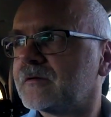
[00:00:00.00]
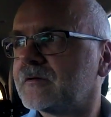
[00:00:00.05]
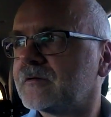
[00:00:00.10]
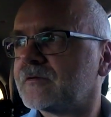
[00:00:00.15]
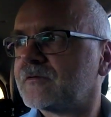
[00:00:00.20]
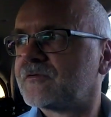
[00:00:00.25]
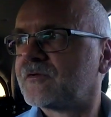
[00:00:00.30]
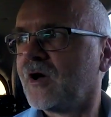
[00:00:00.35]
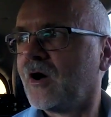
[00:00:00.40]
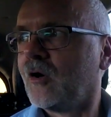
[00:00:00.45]

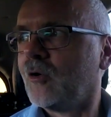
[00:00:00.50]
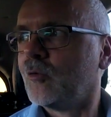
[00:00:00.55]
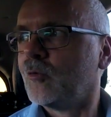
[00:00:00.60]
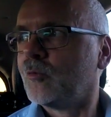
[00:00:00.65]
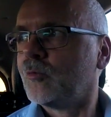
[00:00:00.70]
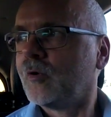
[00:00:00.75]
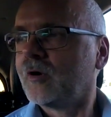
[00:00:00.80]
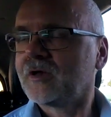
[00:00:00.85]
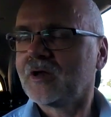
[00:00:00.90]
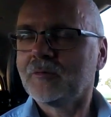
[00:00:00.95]
So
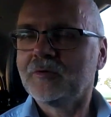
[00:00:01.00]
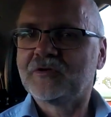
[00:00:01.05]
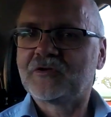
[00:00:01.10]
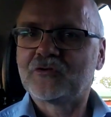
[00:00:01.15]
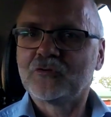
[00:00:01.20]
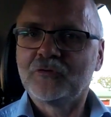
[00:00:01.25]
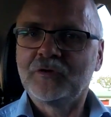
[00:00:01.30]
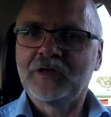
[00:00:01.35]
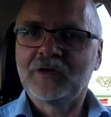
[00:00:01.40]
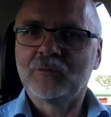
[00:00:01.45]
what are we
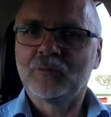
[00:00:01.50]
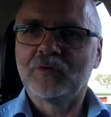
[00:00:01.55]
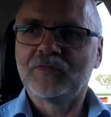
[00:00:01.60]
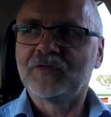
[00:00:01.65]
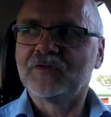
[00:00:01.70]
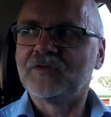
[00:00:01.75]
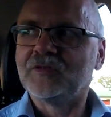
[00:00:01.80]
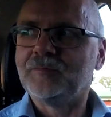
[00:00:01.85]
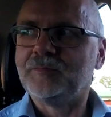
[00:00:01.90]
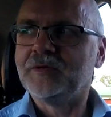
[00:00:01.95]
doing with the
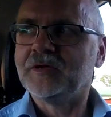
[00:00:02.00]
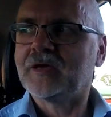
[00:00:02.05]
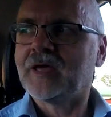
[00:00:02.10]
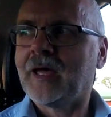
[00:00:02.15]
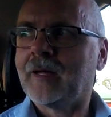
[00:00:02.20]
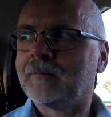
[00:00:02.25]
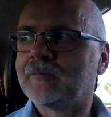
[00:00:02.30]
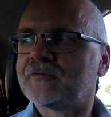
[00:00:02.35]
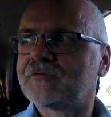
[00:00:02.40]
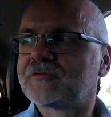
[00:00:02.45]

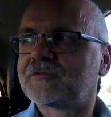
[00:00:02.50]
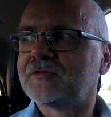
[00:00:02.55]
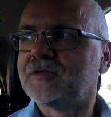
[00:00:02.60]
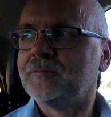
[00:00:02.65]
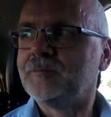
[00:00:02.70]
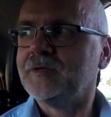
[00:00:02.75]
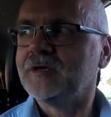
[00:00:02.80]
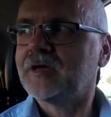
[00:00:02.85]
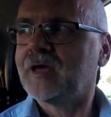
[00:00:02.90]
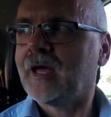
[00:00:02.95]
DBCAMs,
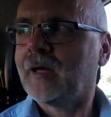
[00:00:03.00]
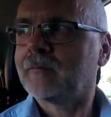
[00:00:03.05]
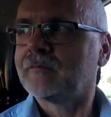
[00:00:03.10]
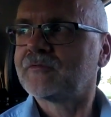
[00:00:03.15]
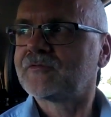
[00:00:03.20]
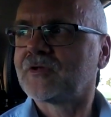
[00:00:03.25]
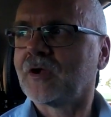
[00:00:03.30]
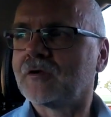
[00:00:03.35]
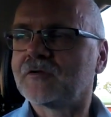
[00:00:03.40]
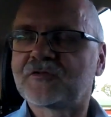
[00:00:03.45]
DBCAM
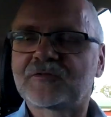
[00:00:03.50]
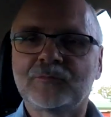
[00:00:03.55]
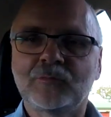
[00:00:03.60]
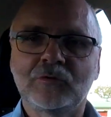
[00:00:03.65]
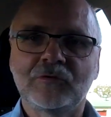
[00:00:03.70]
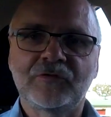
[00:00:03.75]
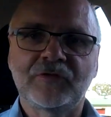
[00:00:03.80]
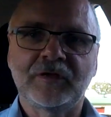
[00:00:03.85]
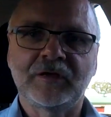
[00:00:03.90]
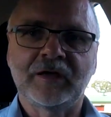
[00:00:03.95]
cell
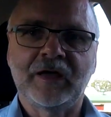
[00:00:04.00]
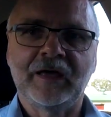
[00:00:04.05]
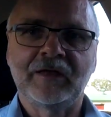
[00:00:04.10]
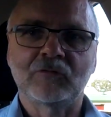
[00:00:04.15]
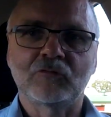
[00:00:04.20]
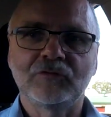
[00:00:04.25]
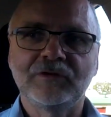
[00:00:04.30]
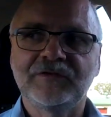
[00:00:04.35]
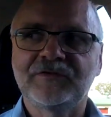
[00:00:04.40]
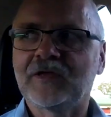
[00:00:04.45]
smoothing and
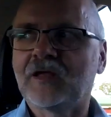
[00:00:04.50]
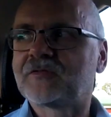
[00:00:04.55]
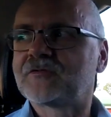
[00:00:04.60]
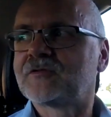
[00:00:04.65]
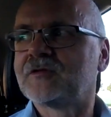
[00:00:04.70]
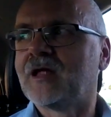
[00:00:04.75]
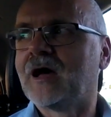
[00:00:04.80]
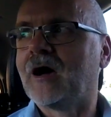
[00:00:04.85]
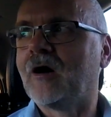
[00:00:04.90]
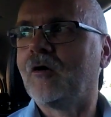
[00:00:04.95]
resets
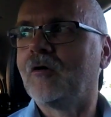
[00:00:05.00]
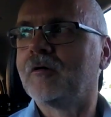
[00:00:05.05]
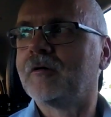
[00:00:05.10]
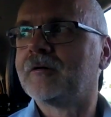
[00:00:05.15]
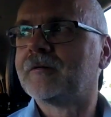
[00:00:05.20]
now?